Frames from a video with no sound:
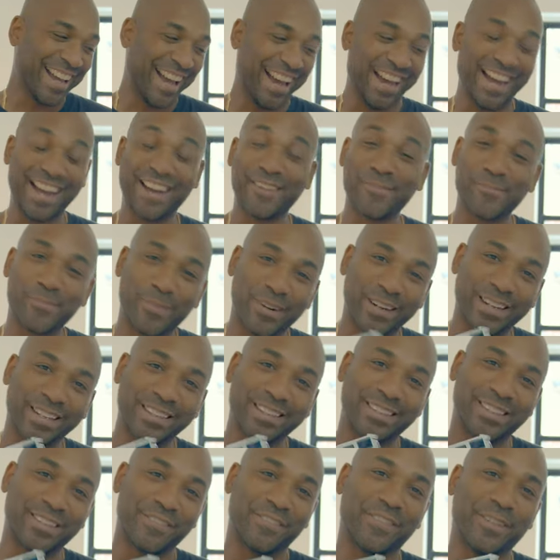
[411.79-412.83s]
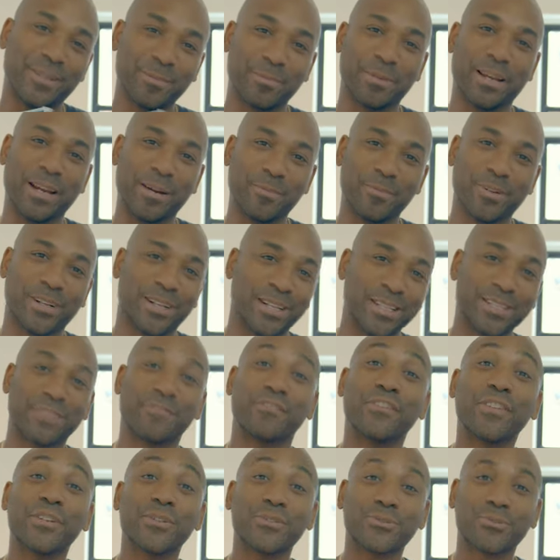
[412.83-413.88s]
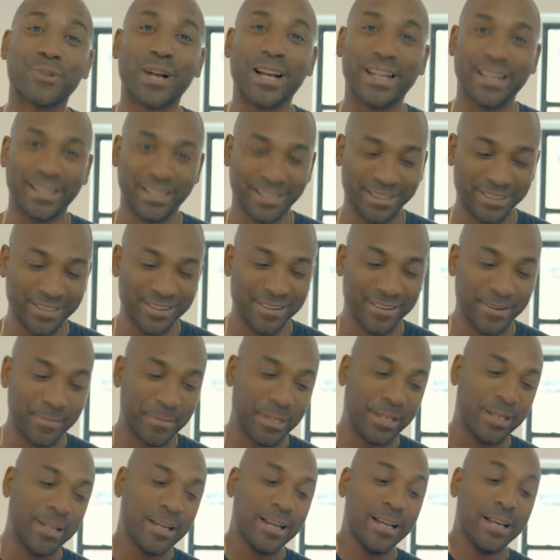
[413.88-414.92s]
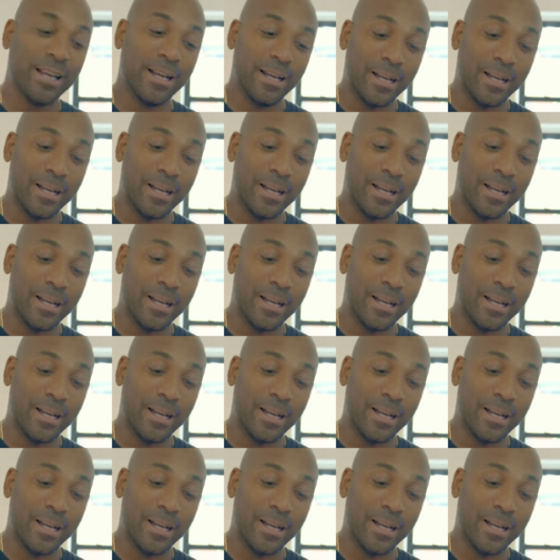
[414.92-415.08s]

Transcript: yeah, I'll bring the film camera because it feels right. You know what I mean?